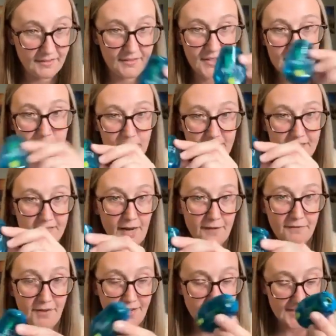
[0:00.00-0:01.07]
this one's not
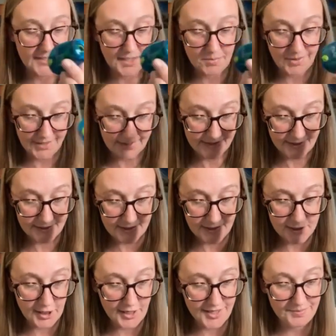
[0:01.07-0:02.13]
fancy, but it does the
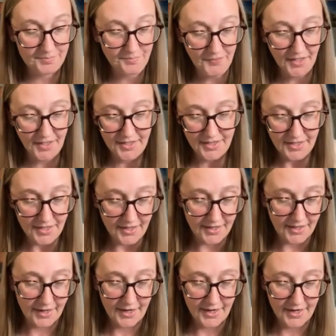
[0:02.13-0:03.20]
job.
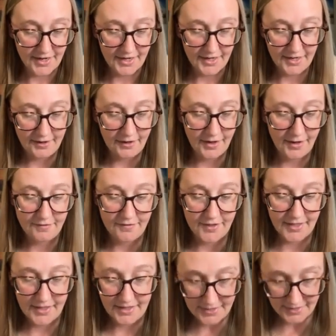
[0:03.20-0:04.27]

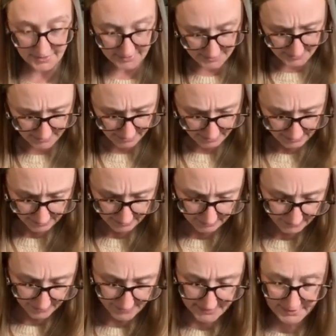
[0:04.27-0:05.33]
And I think the
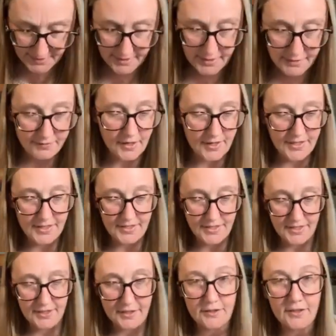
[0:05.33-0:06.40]
last thing I've got in
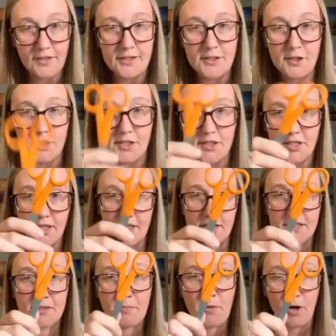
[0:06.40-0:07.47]
here is just a
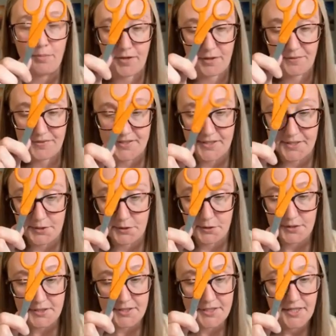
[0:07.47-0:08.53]
small pair of
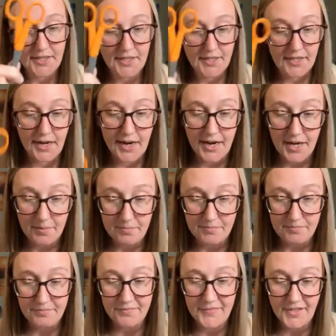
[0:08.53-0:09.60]
scissors
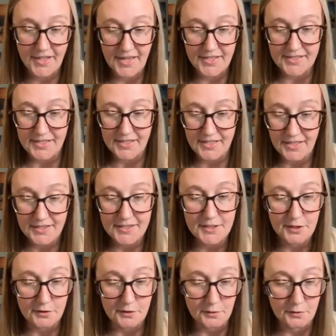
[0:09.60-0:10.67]
in case I need
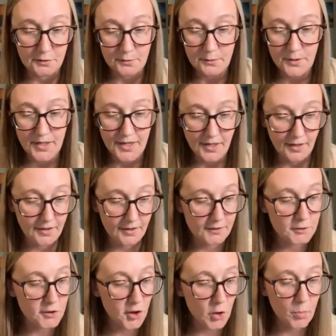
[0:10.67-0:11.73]
to
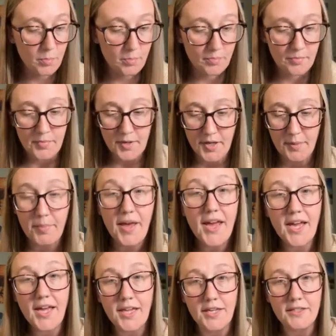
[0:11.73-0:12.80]
trim a
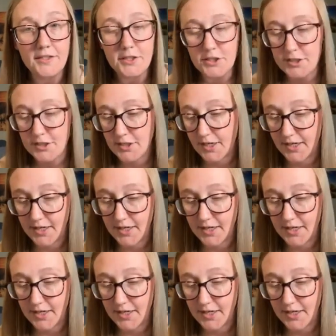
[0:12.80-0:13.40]
page.